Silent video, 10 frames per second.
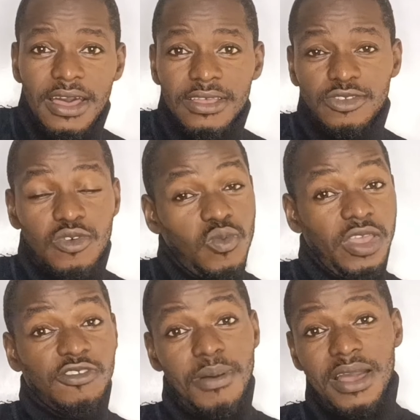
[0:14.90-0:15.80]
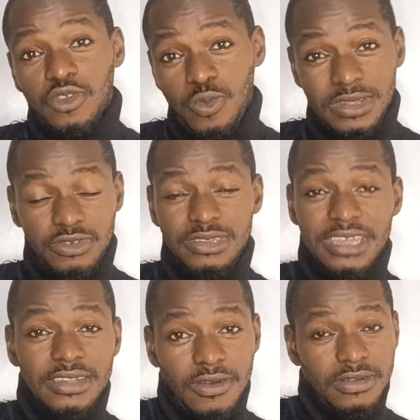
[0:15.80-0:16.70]
some weeks back, we
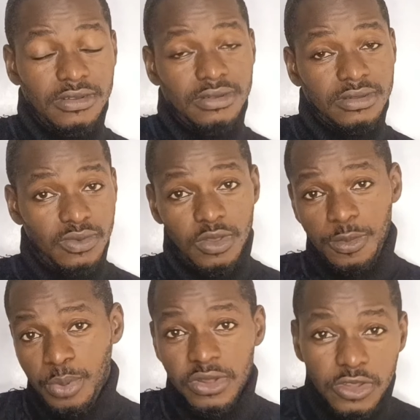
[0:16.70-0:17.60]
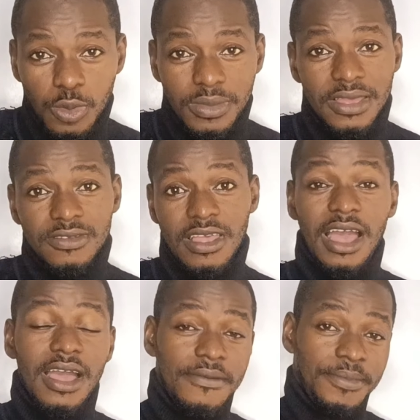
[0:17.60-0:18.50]
treated on what polynomials
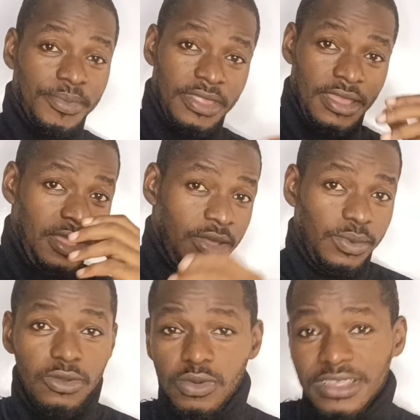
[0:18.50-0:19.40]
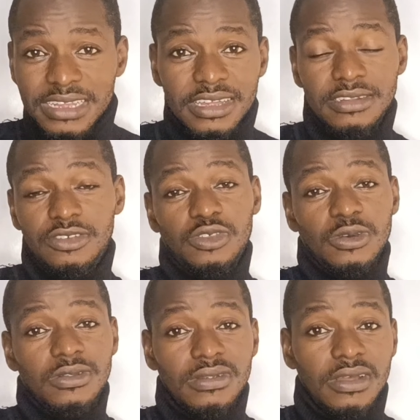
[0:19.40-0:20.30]
are. We looked at
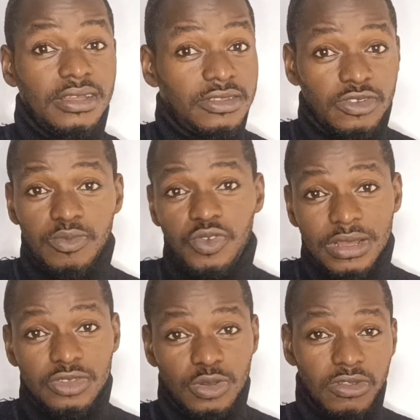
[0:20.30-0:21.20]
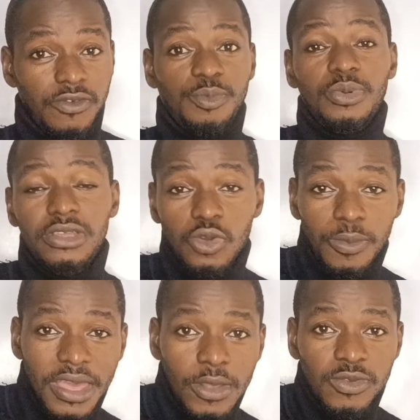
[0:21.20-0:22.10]
addition and subtraction of
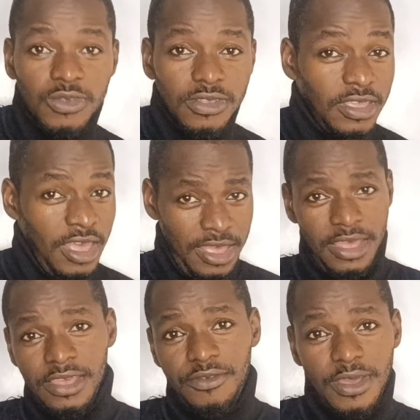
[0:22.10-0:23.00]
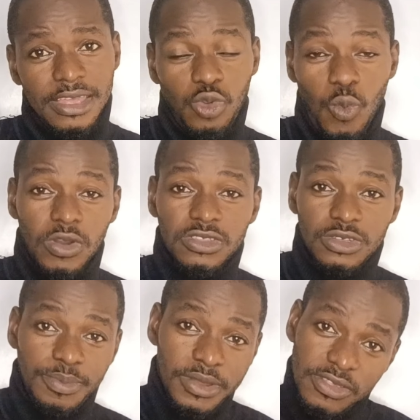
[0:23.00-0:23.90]
polynomials. If you're here to watch
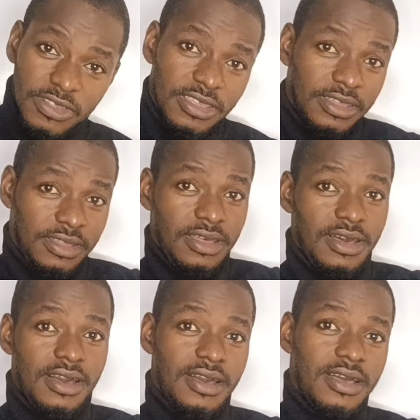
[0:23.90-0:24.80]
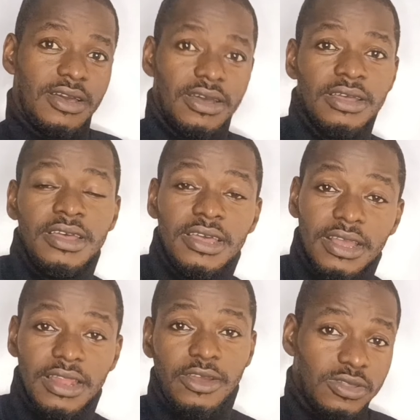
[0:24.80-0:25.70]
it, please
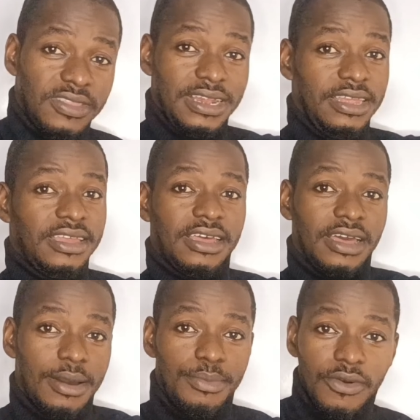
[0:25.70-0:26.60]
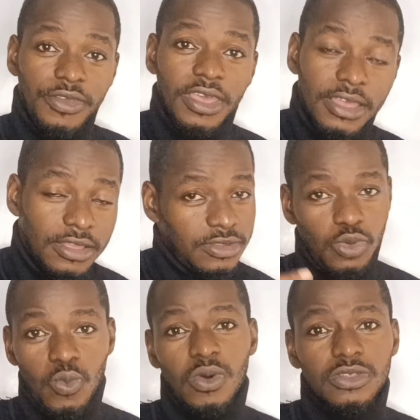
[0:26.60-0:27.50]
click on the link above here to
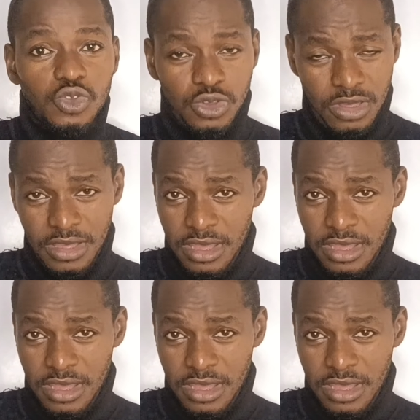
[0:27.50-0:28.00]
watch